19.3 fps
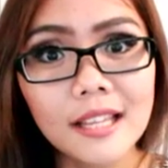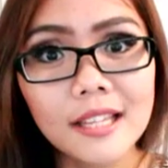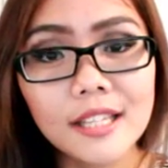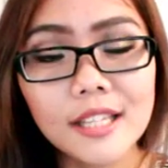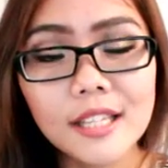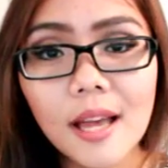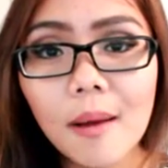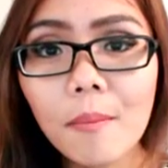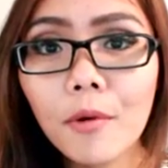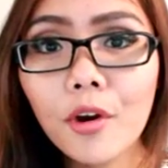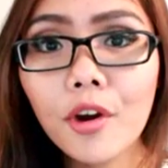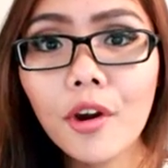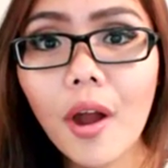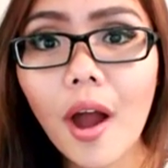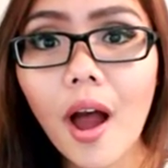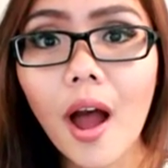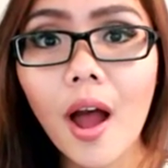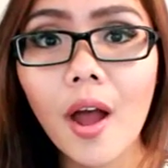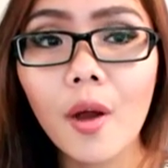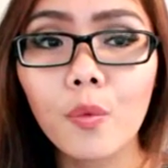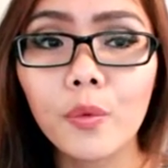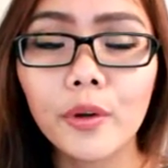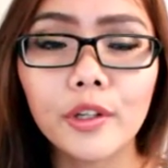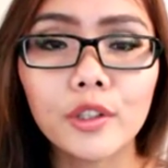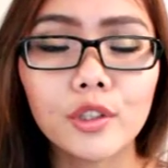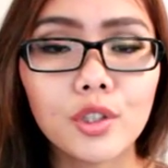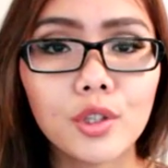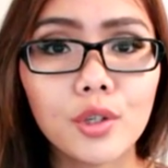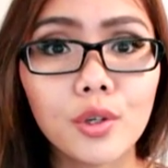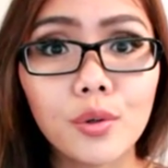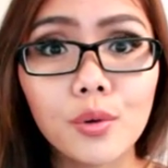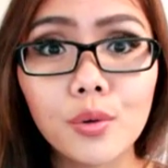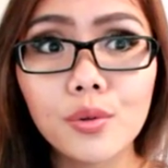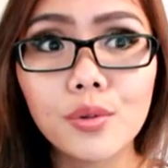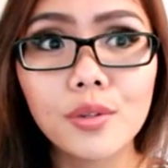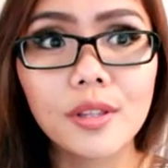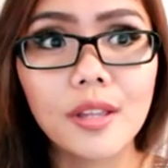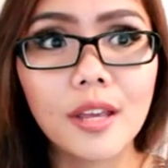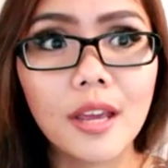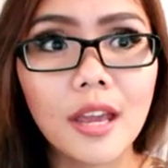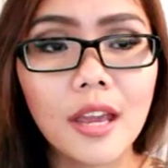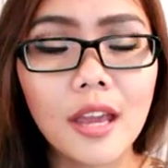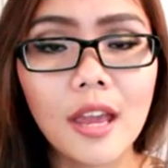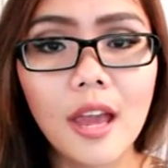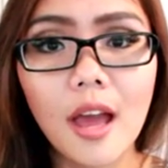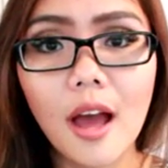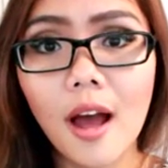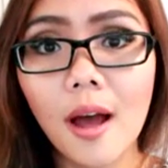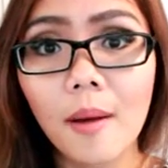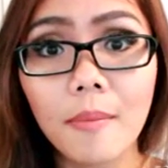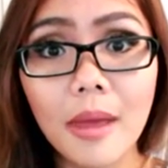In summer, I will use the